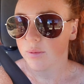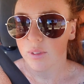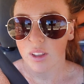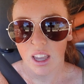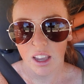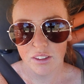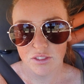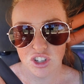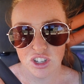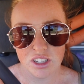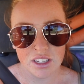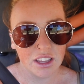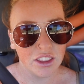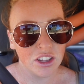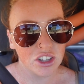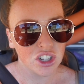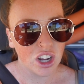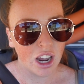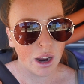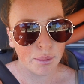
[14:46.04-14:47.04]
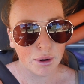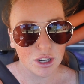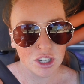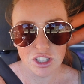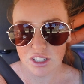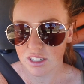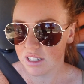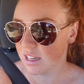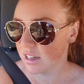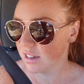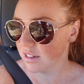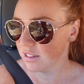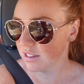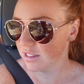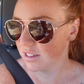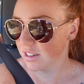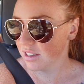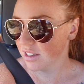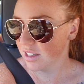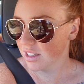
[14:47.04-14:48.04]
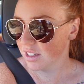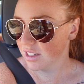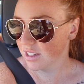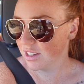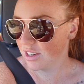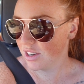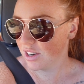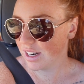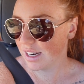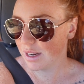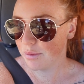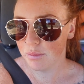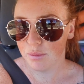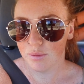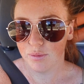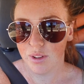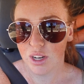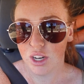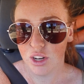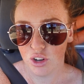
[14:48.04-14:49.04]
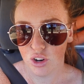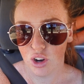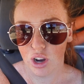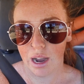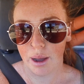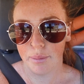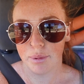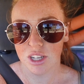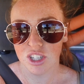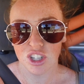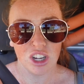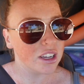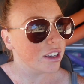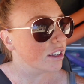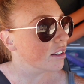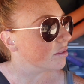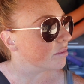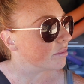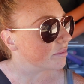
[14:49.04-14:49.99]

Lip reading: Kev's just letting the tyre pressures down. I am not happy, Jan.